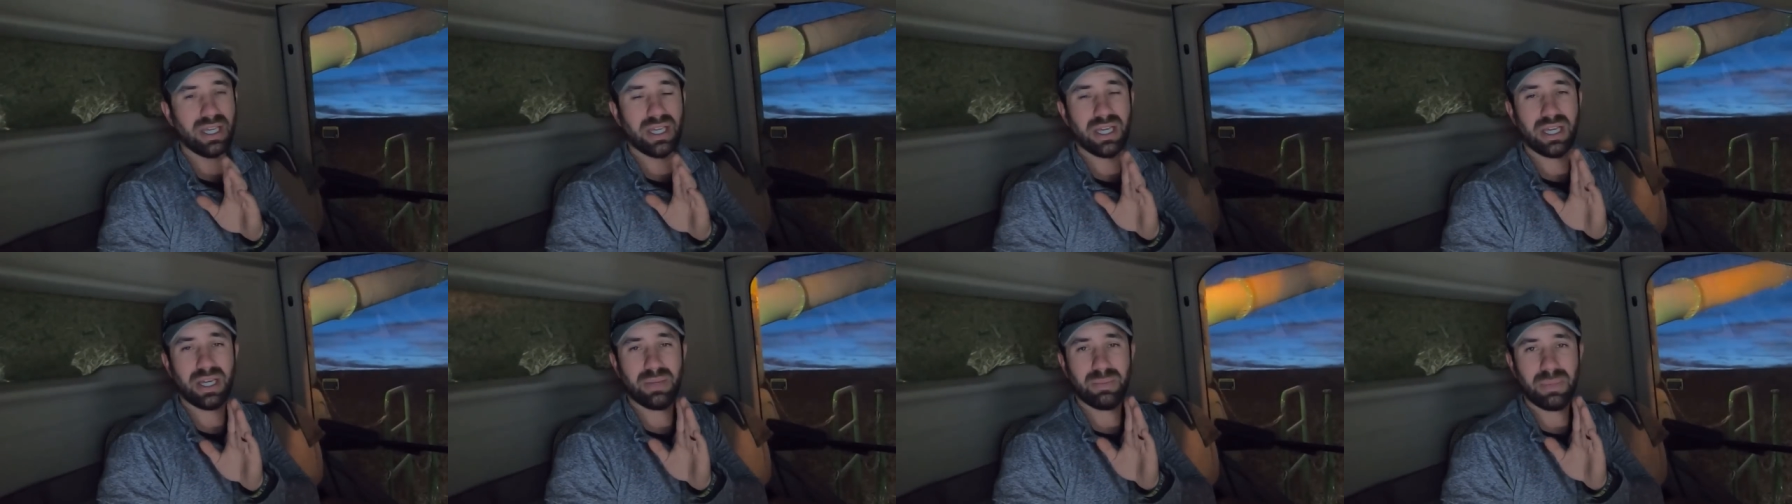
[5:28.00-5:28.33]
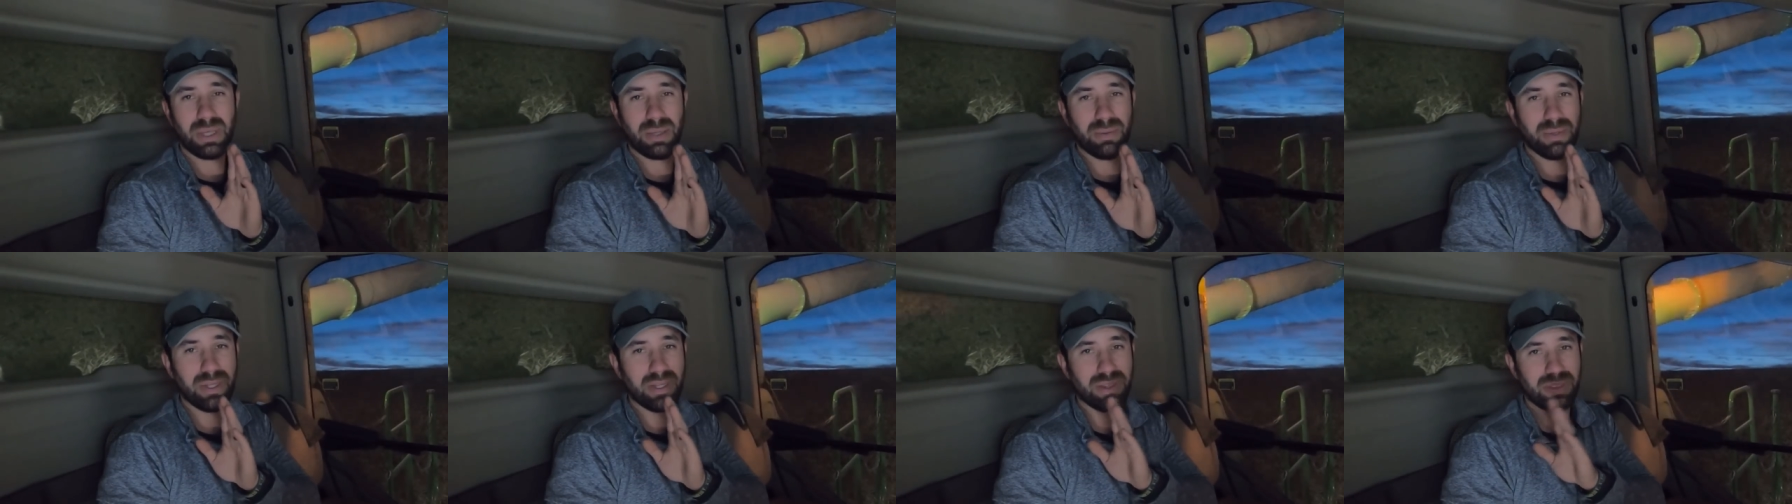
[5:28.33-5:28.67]

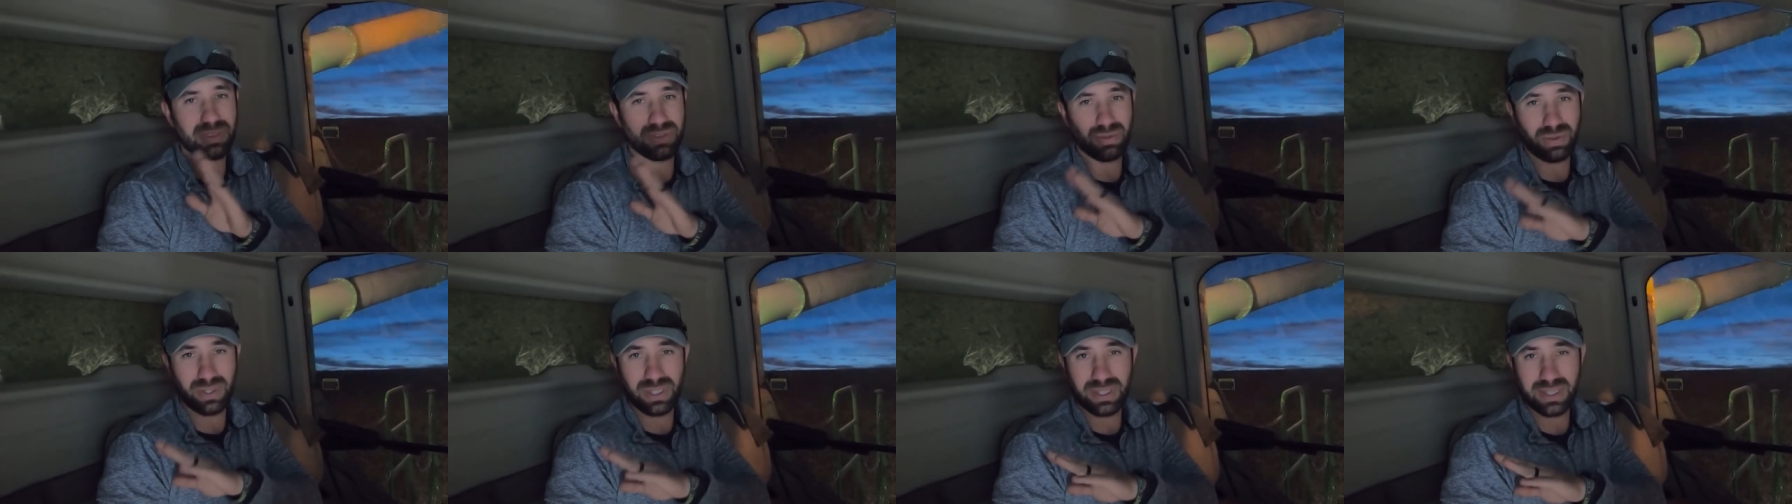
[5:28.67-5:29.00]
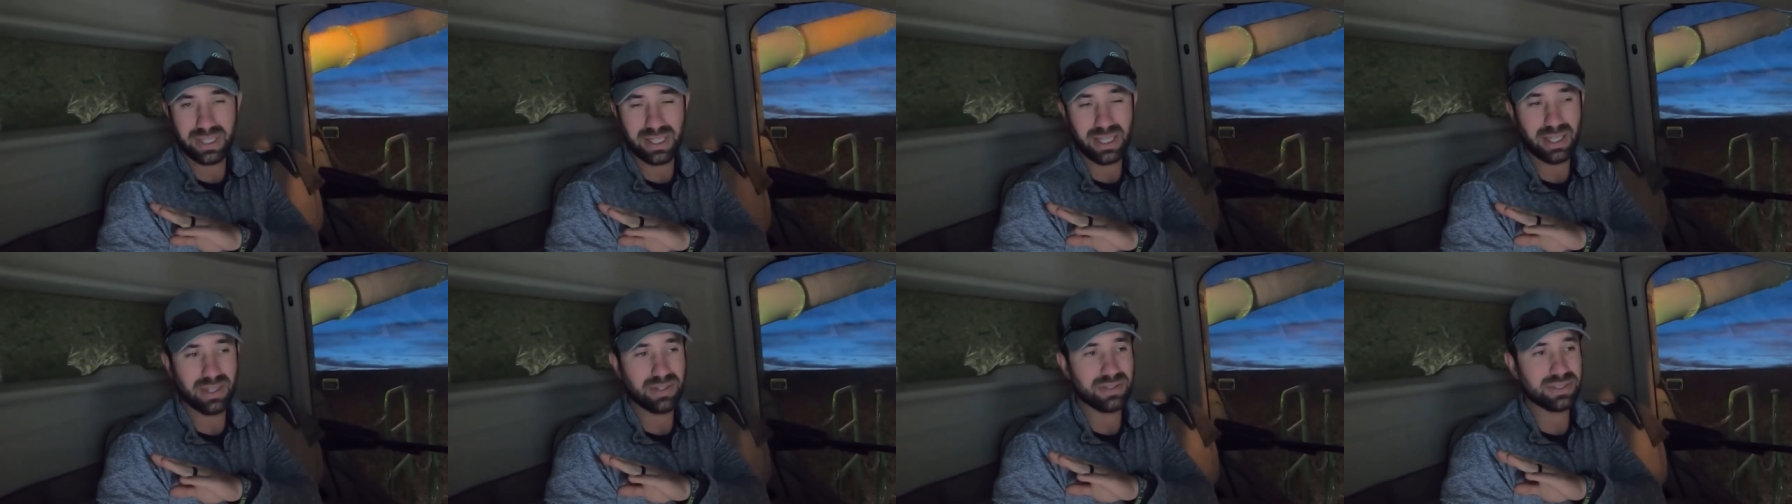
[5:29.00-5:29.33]
maybe
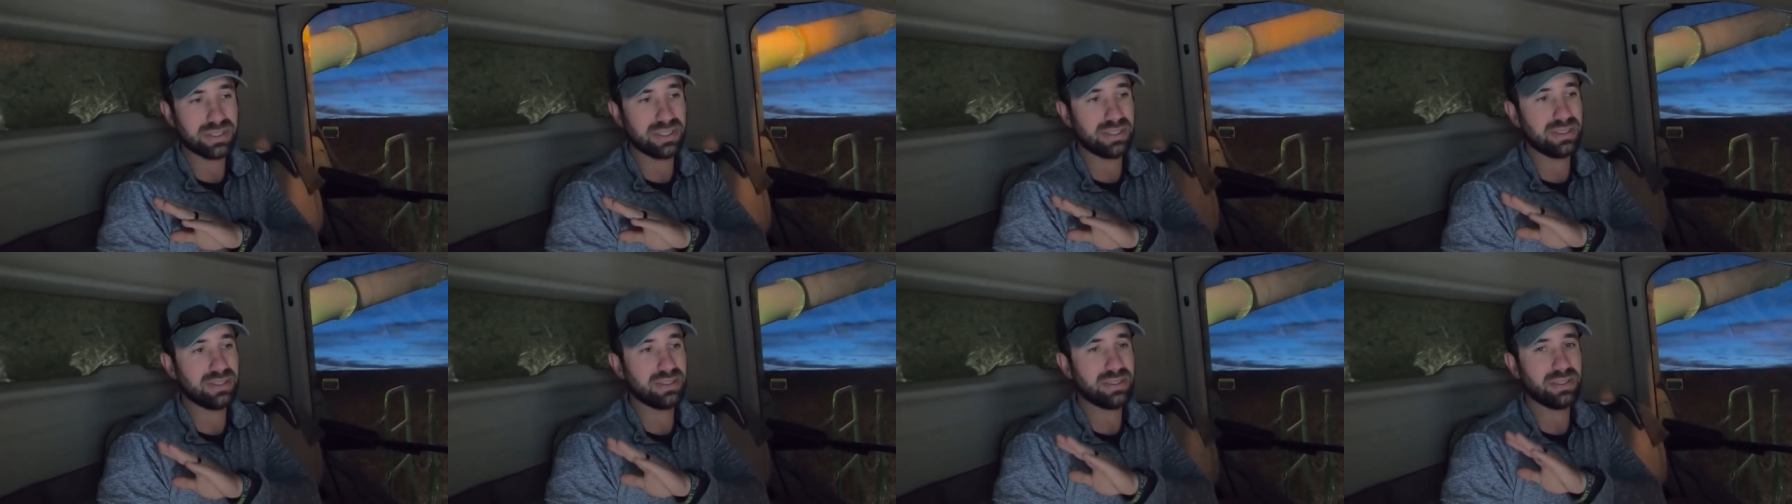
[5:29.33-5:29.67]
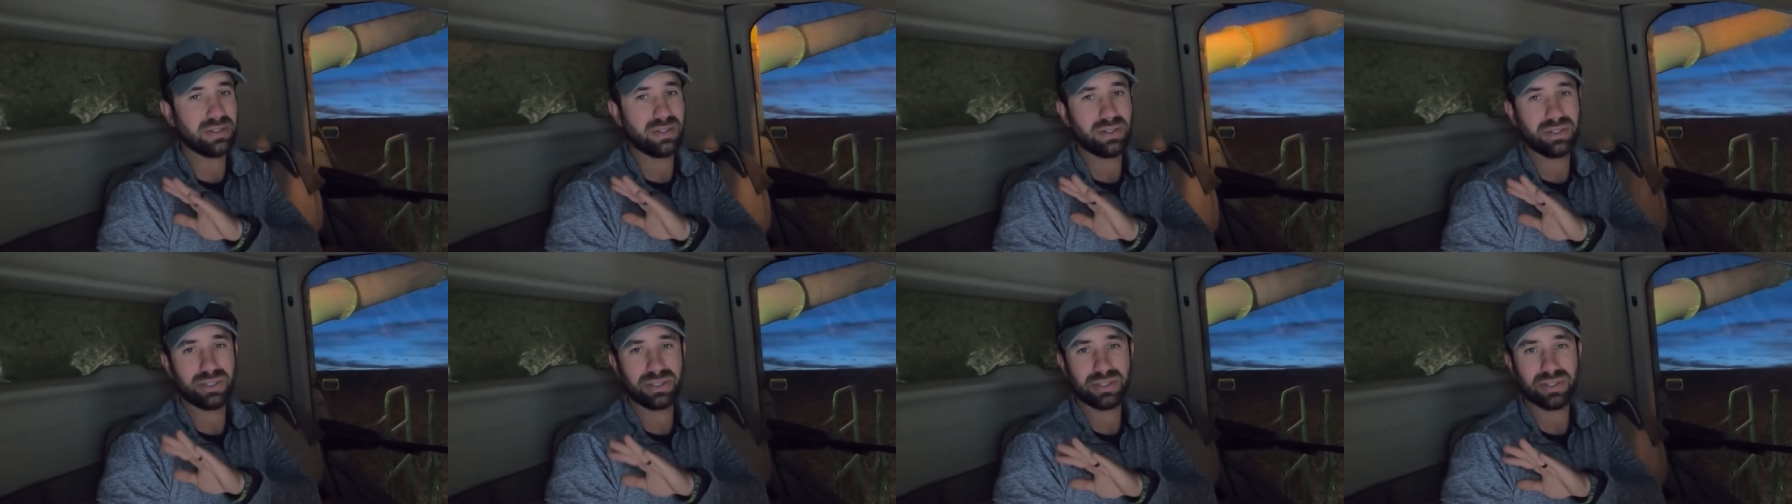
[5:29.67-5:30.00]

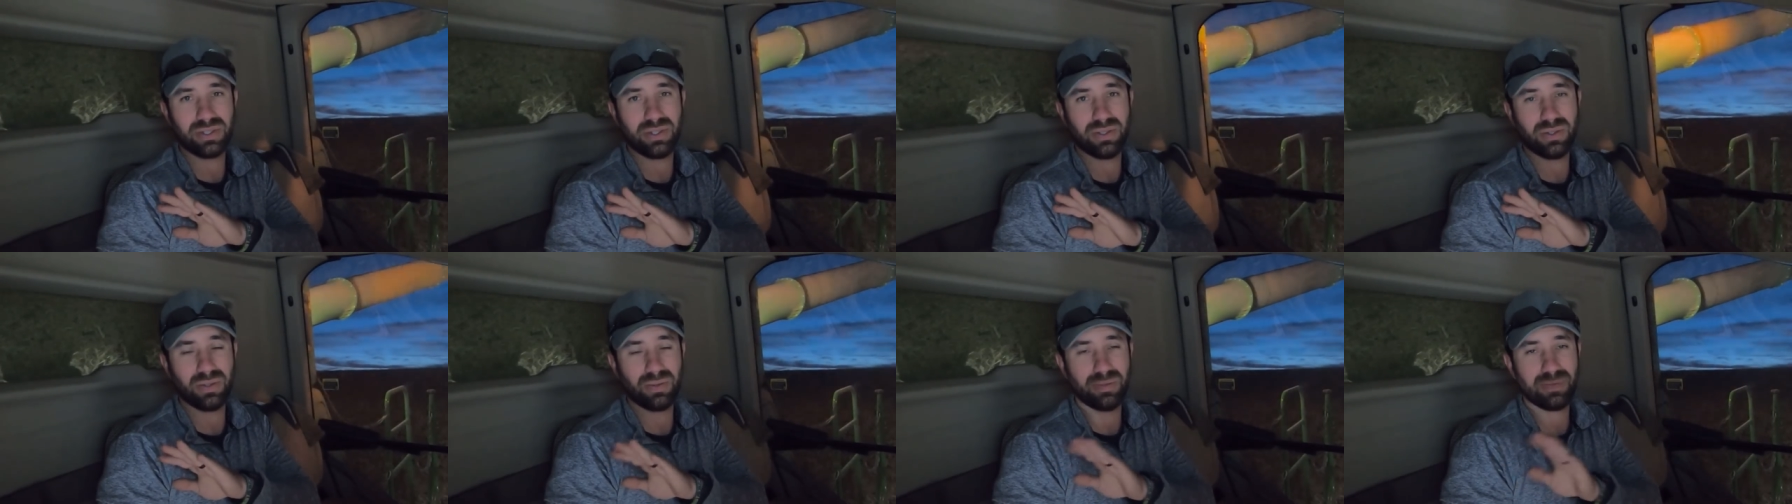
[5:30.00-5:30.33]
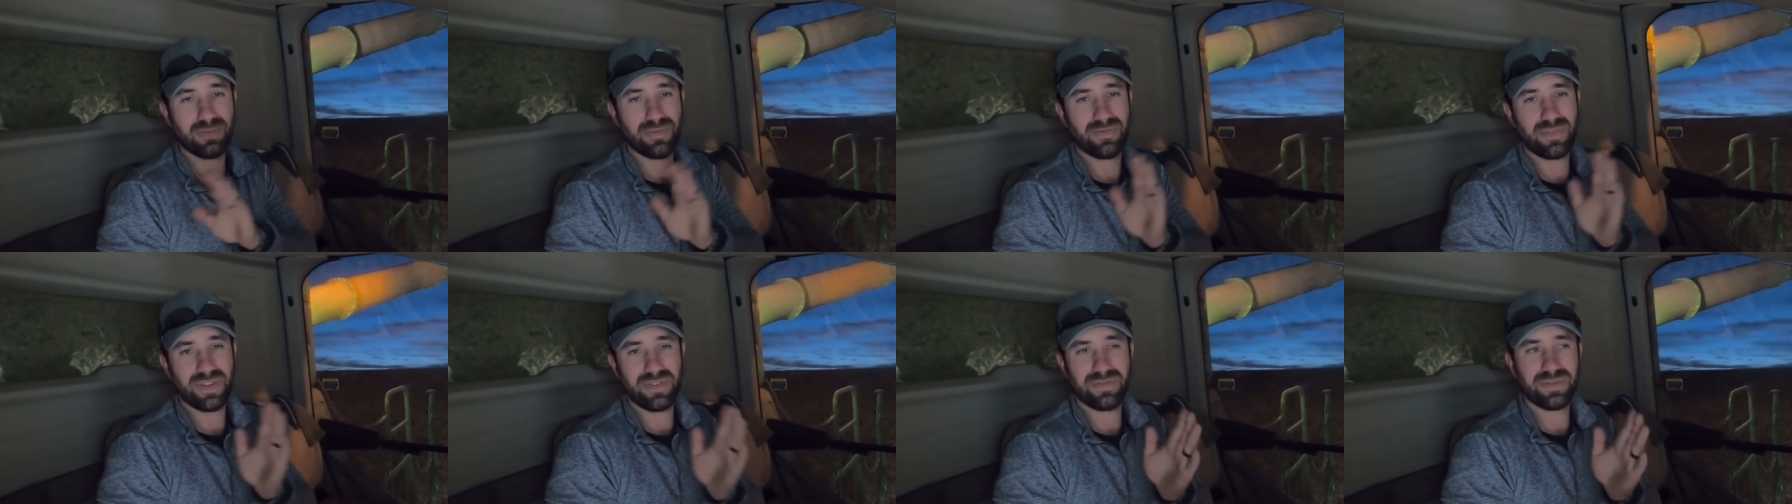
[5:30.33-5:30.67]
3,000 or so,
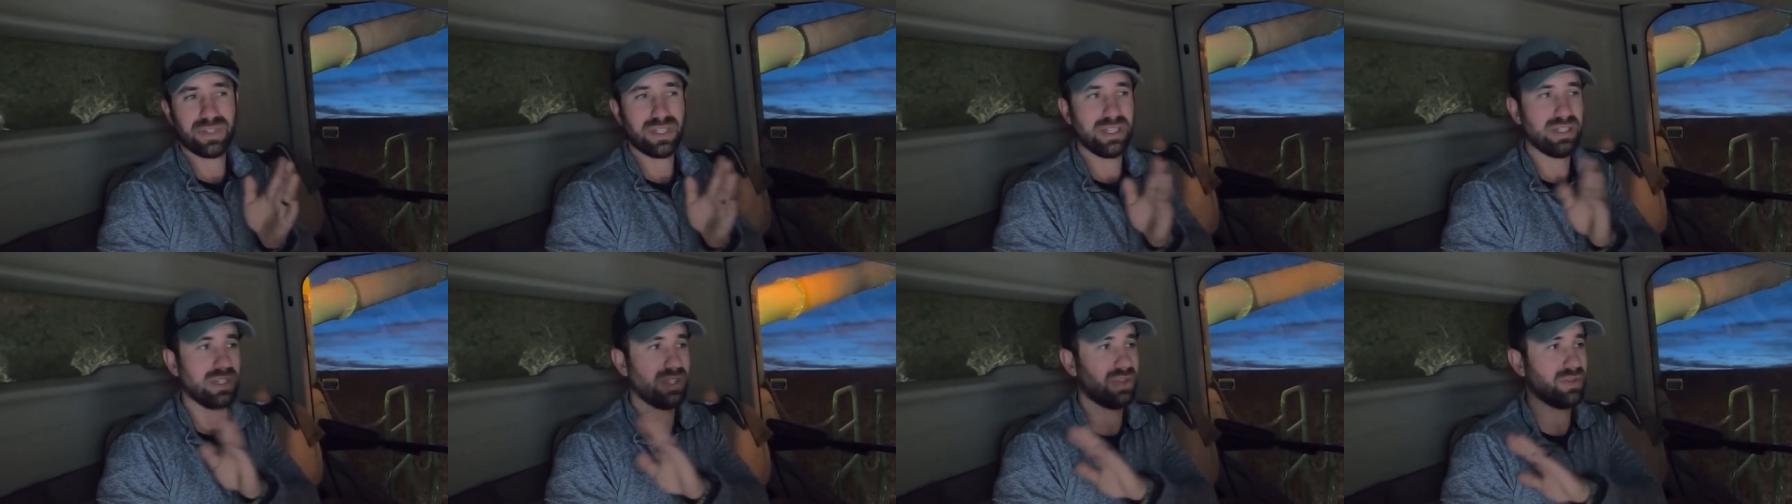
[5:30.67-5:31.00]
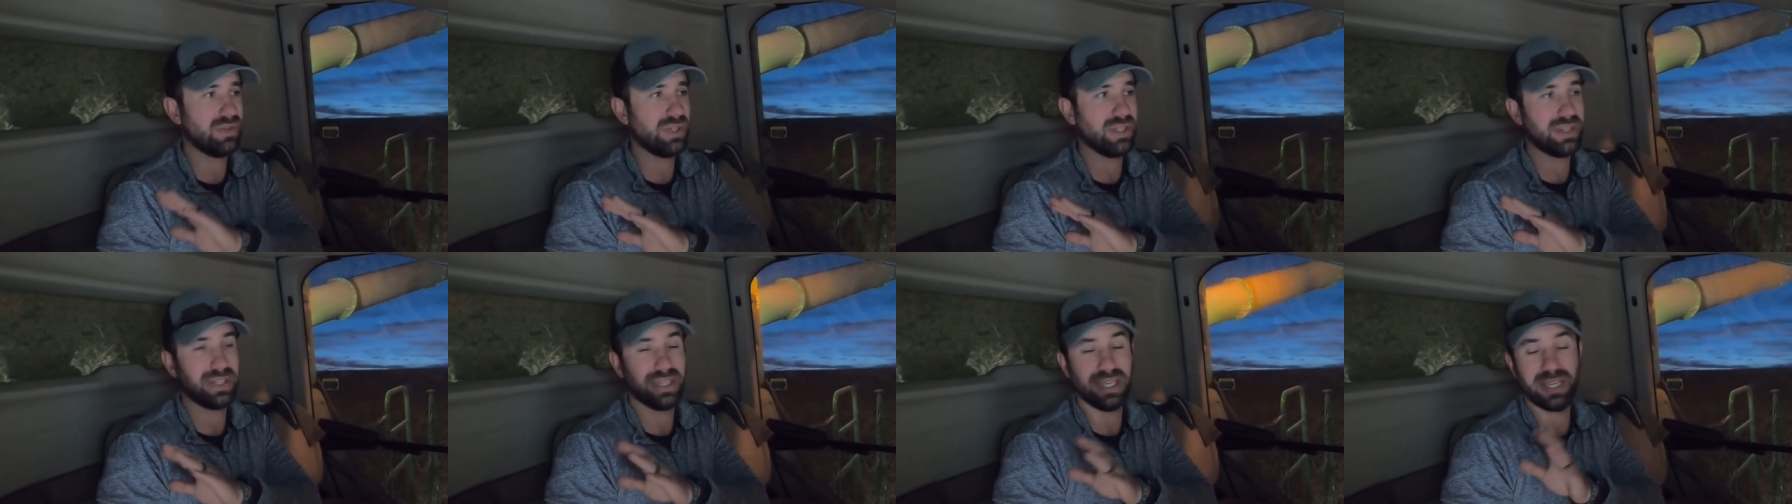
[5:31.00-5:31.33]
15 to
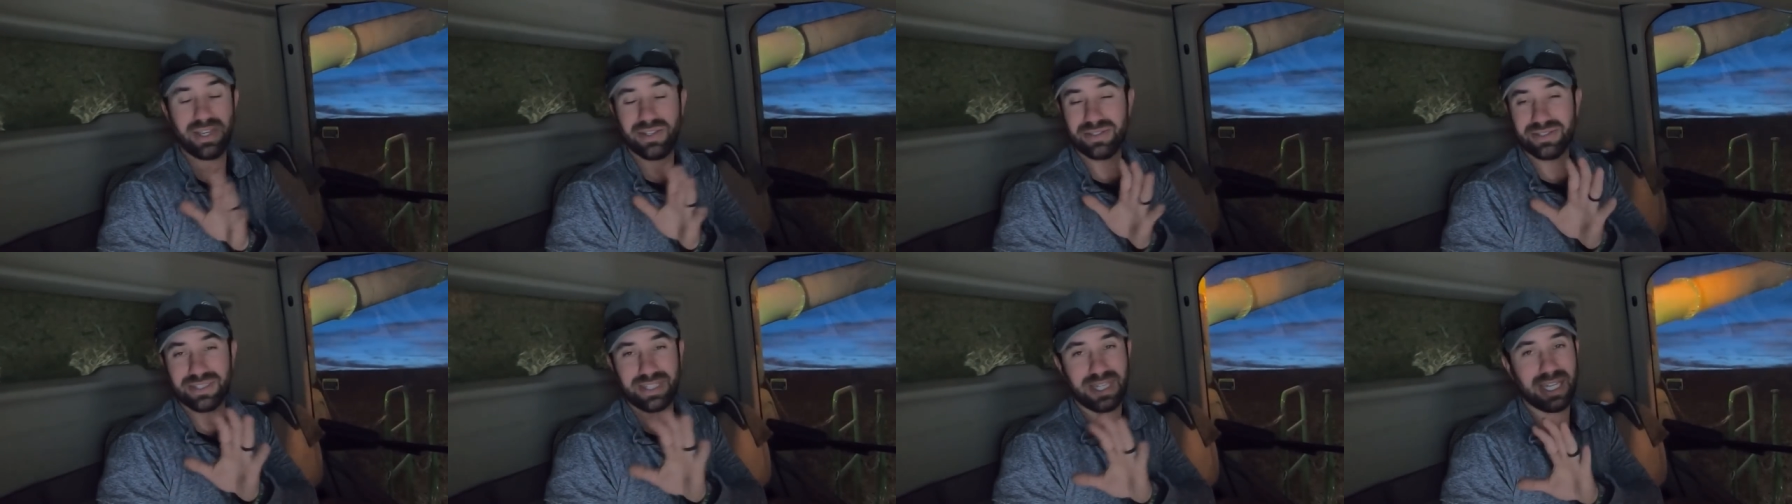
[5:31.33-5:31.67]
3,000.